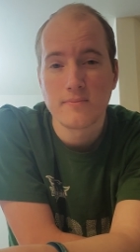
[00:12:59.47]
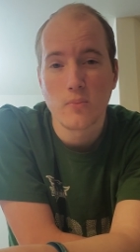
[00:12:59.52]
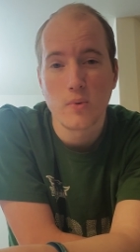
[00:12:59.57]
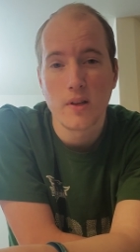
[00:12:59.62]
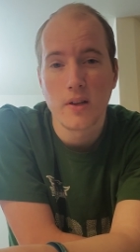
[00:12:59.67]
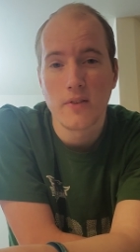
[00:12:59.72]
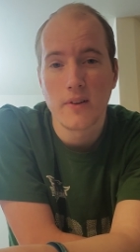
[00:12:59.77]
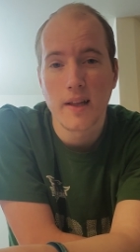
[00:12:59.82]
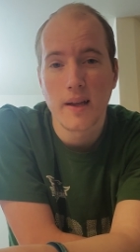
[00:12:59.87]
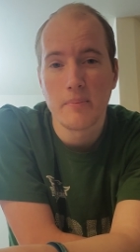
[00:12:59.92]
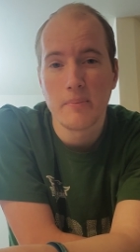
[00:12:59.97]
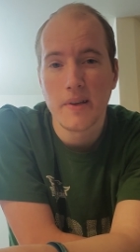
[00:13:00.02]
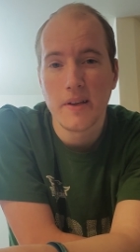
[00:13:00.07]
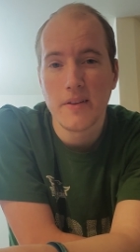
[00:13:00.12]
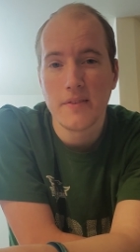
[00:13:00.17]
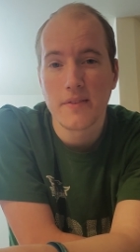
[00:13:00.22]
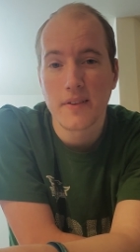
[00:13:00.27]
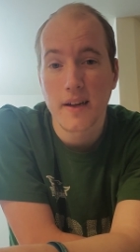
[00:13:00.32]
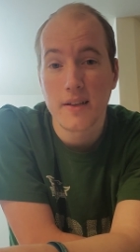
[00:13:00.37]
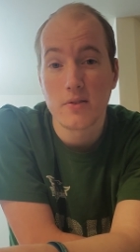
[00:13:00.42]
Whatever that
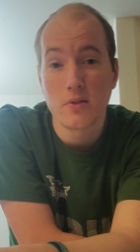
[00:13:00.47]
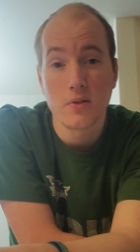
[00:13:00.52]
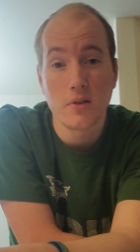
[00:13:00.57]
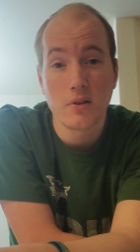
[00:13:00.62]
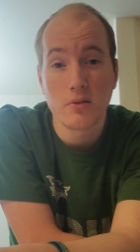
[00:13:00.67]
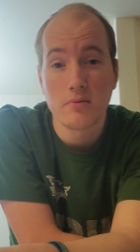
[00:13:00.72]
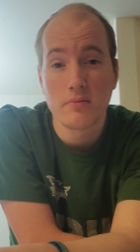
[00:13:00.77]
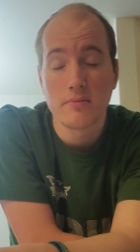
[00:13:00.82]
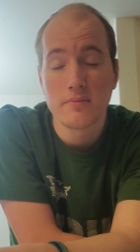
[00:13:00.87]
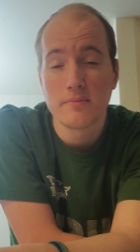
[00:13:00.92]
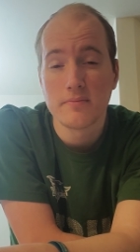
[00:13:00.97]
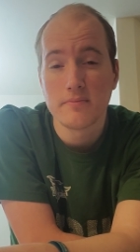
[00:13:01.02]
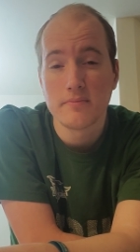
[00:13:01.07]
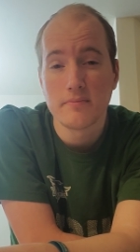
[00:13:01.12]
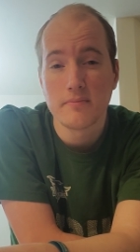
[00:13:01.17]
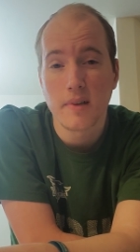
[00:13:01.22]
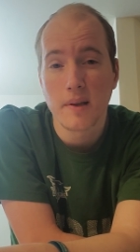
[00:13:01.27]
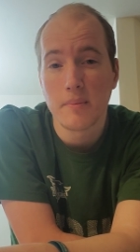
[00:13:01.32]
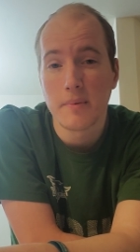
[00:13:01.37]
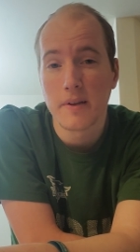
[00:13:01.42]
means, I don't know.
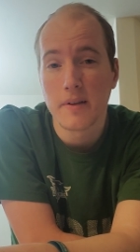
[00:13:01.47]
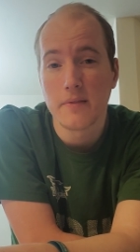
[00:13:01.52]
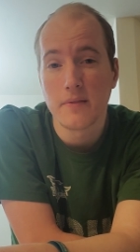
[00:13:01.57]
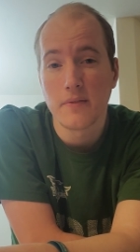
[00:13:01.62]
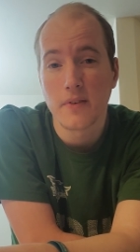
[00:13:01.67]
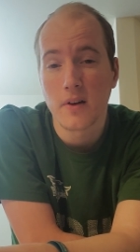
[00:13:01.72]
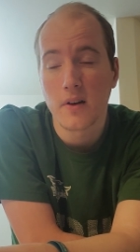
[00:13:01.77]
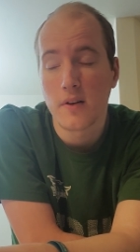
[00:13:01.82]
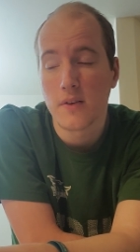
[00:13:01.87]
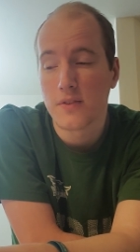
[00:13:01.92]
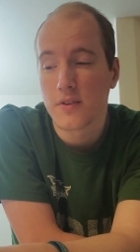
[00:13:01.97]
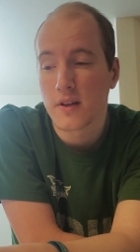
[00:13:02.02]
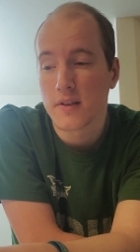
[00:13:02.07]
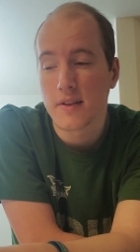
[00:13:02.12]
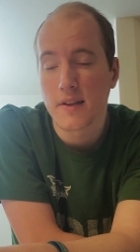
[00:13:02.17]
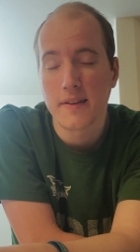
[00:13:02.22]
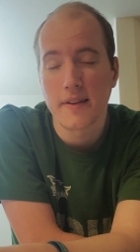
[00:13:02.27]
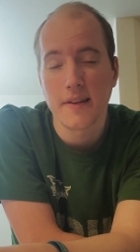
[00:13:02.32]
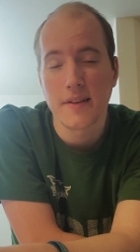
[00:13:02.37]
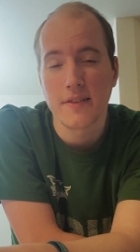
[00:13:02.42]
Maybe it involves all
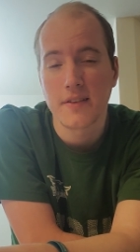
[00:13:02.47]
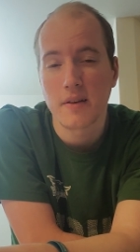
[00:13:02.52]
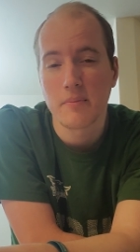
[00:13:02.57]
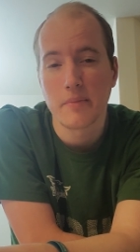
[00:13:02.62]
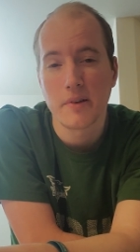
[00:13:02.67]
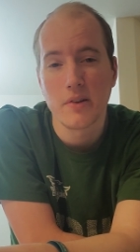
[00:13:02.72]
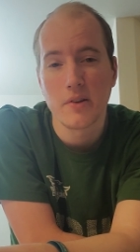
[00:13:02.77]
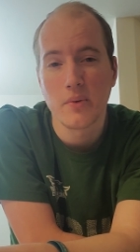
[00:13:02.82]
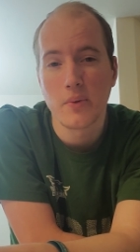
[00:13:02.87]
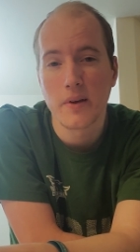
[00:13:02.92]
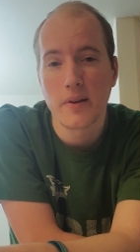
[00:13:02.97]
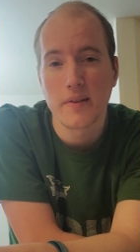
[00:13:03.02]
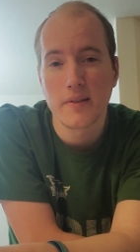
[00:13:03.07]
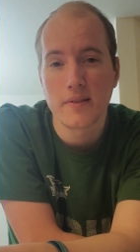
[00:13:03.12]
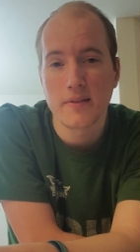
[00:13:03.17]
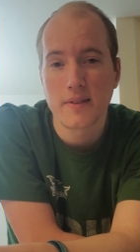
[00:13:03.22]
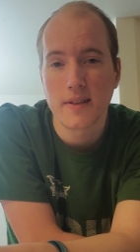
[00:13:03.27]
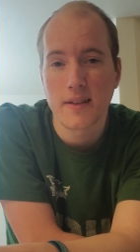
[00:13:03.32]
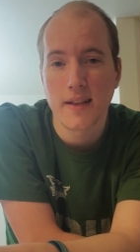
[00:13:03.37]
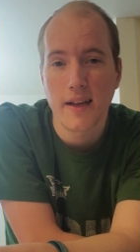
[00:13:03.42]
the things I've been doing
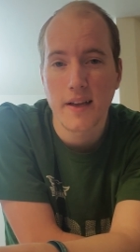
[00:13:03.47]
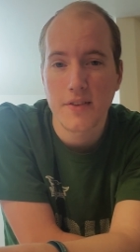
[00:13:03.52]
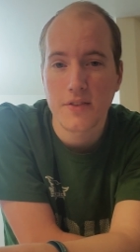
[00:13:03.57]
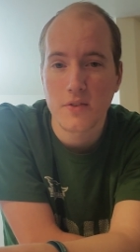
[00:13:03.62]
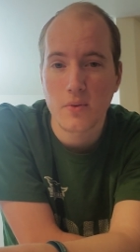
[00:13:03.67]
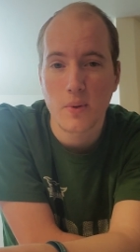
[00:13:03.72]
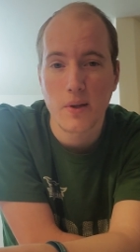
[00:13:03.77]
in the last